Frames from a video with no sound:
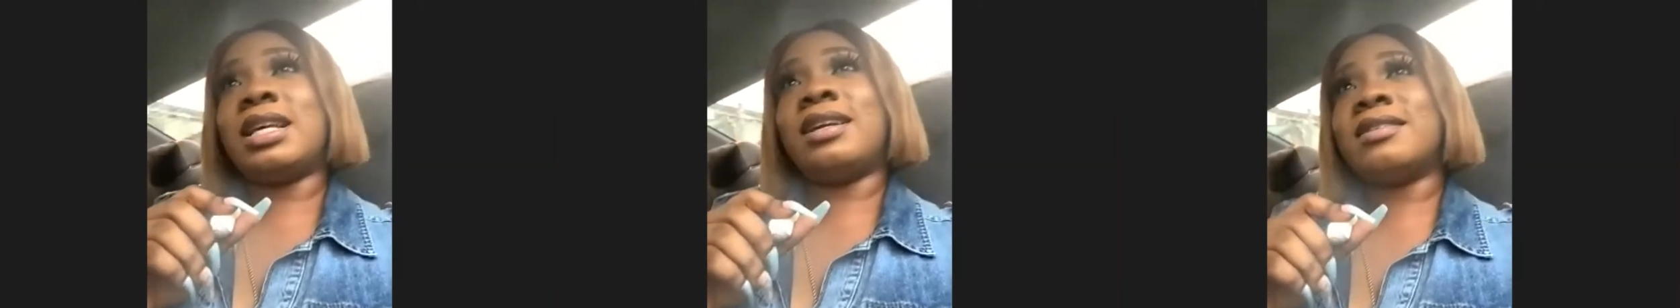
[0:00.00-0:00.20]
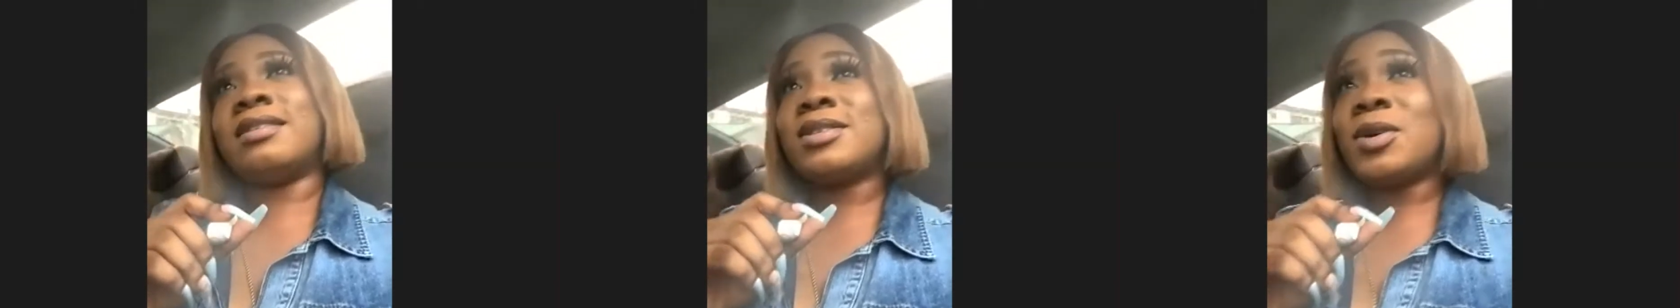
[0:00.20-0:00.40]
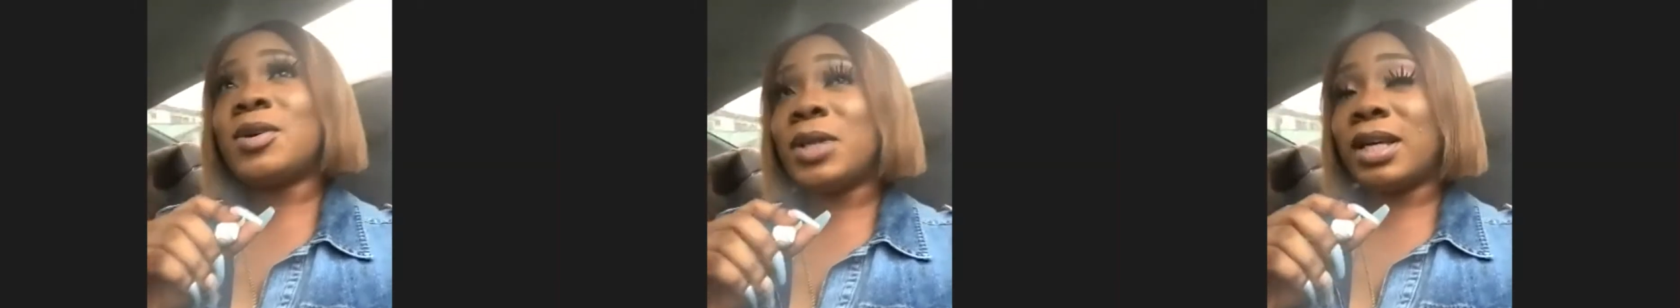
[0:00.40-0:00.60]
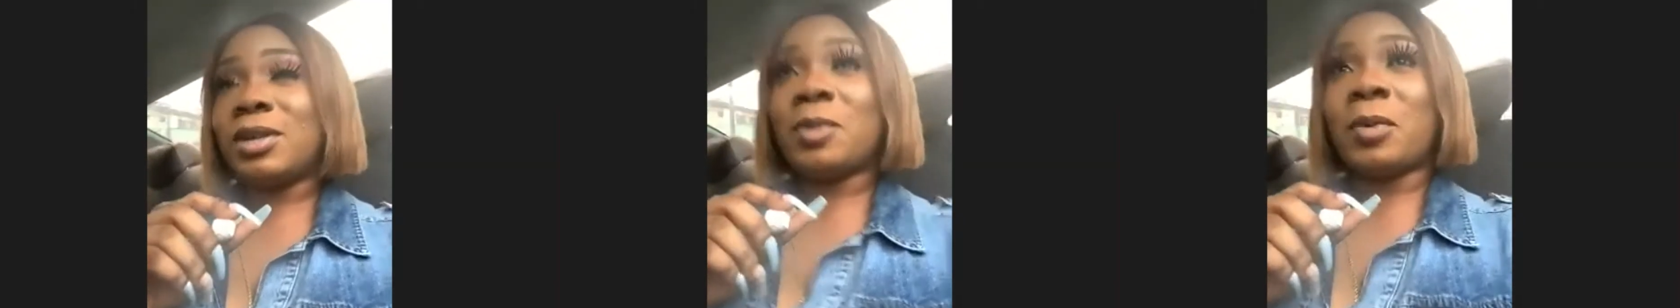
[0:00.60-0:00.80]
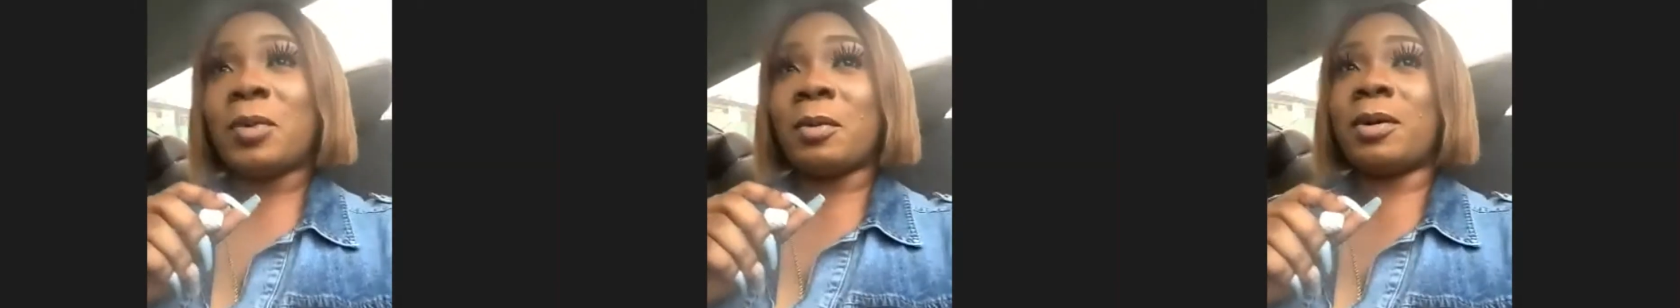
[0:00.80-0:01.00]
And I was like,
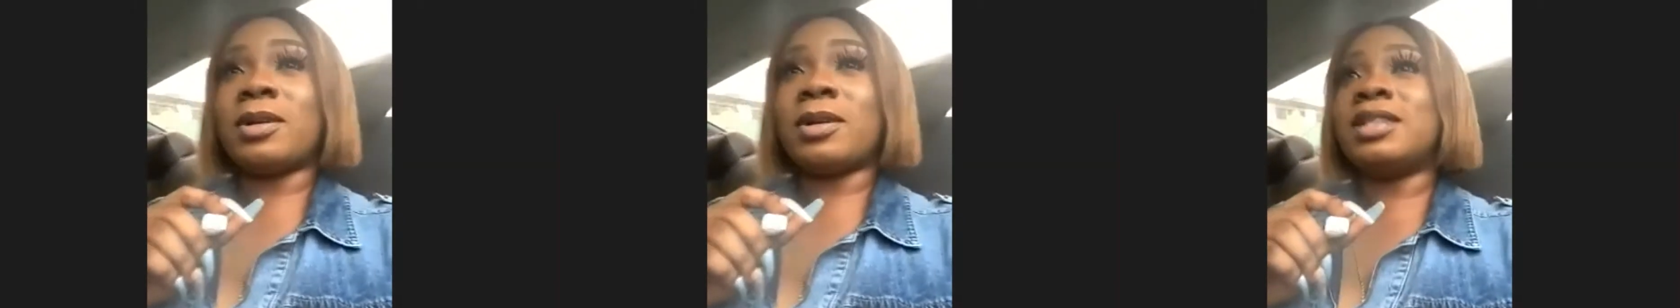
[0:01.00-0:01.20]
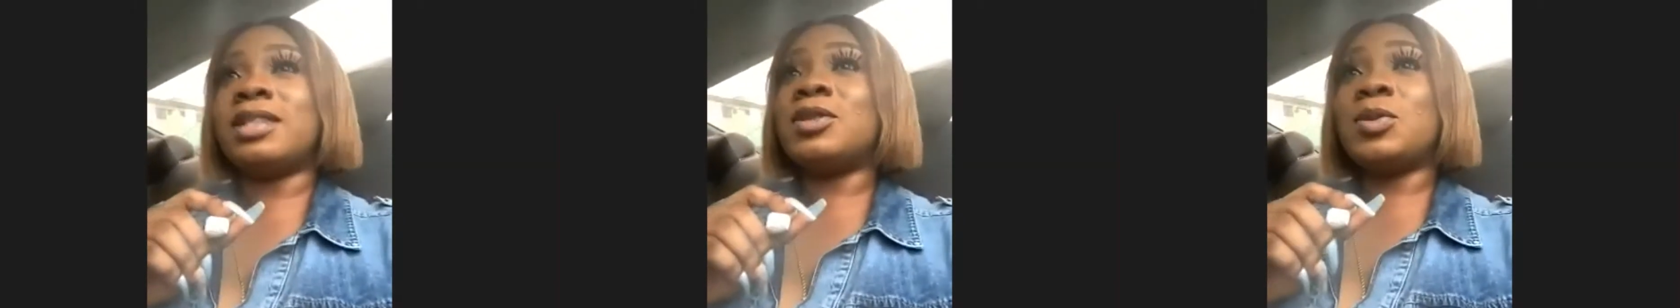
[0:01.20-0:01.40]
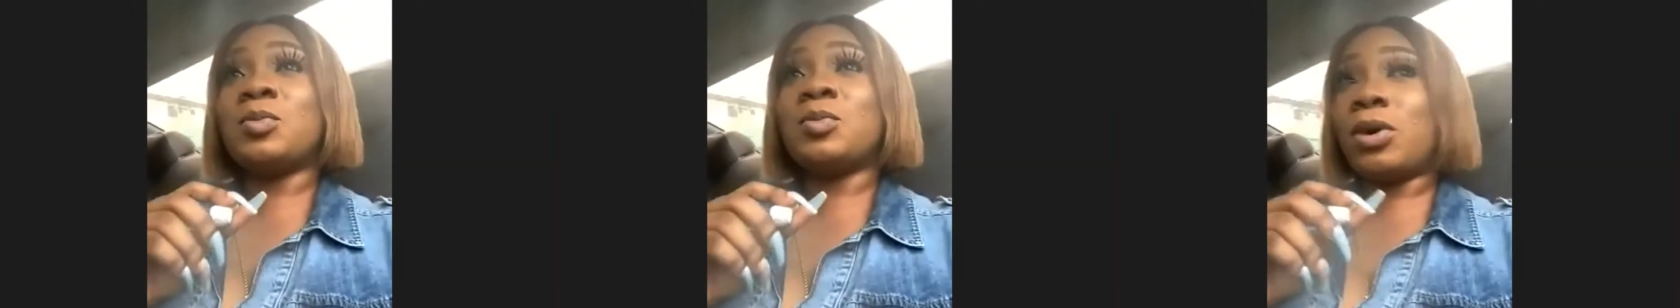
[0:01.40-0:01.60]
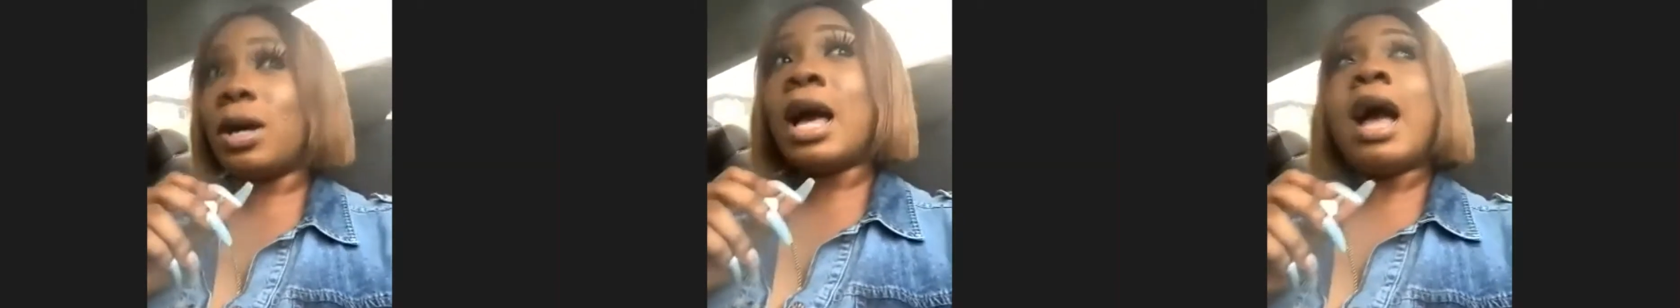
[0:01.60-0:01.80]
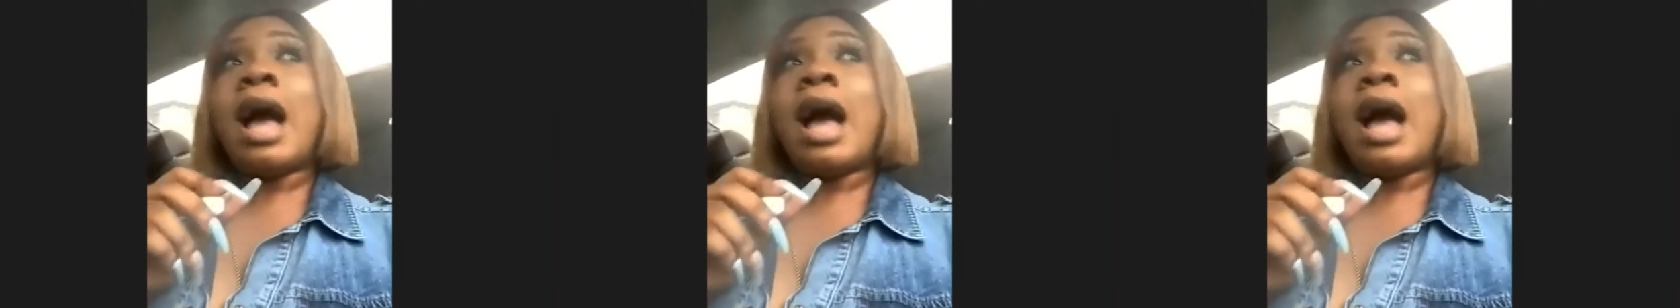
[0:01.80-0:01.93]
Okay, no problem. I was going to go.